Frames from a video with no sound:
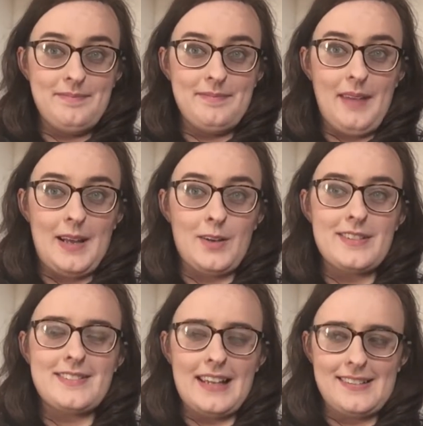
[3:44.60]
I got
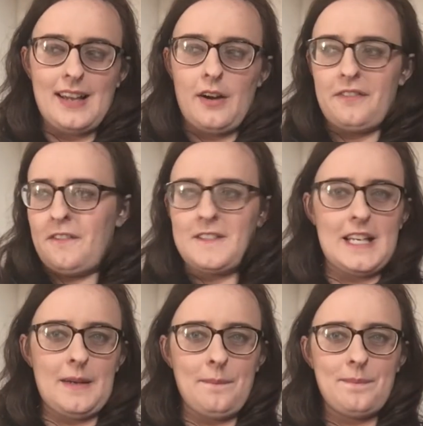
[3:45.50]
6 out of
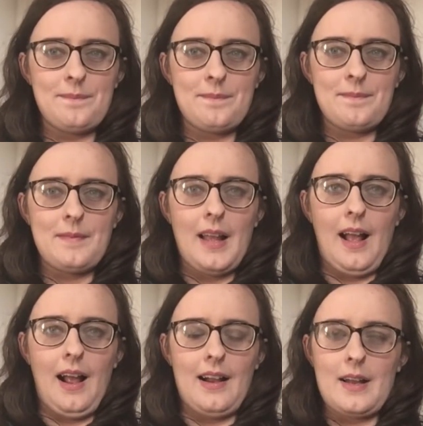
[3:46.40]
15,
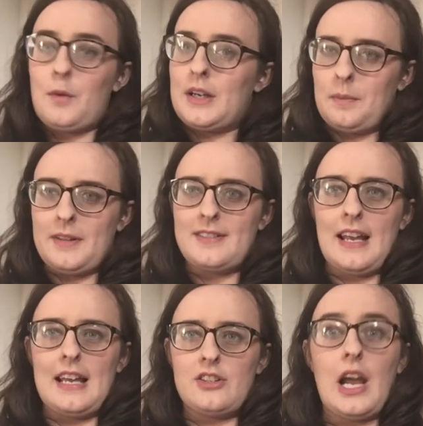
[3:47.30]
and I went up on
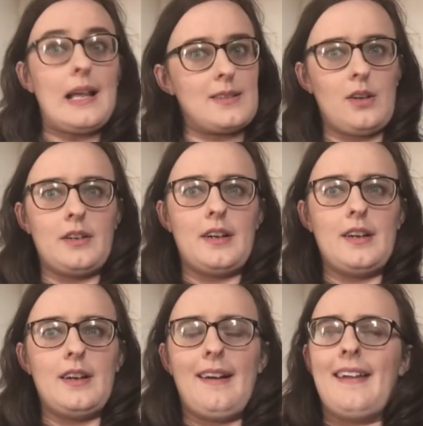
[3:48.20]
stage as
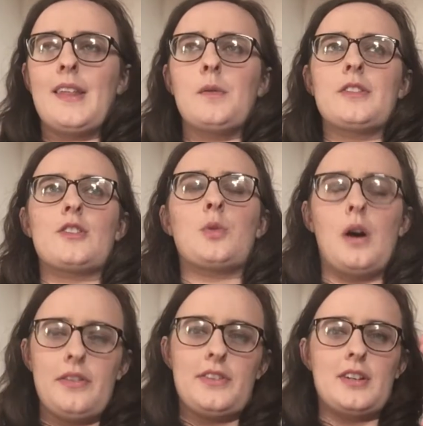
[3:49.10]
Donna, and there was a
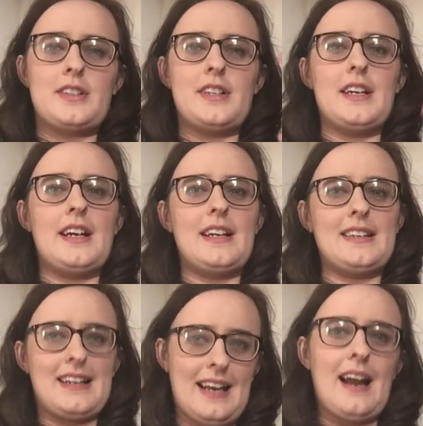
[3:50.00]
12th Doctor
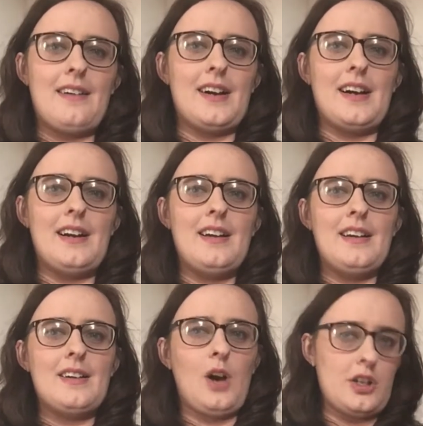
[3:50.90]
and Clara
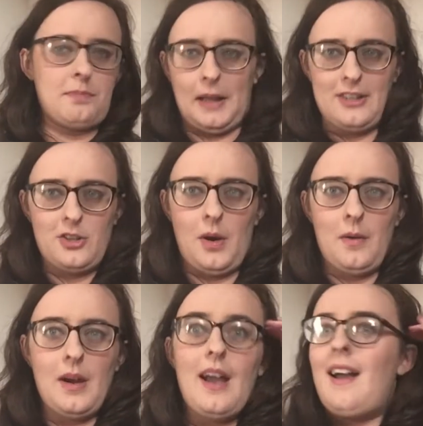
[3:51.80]
cosplay
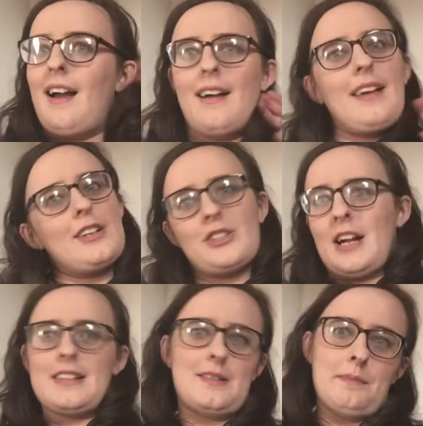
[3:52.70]
duo, and I just
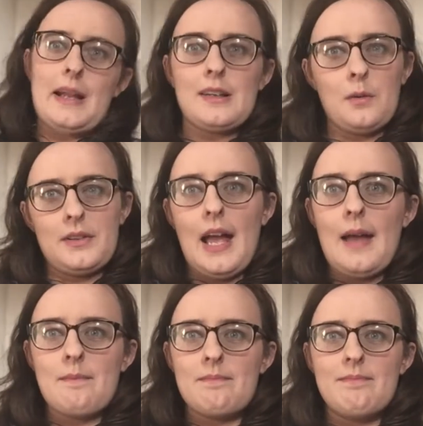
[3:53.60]
had some banter with
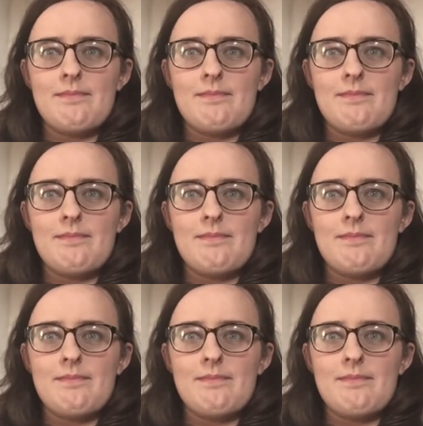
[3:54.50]
them.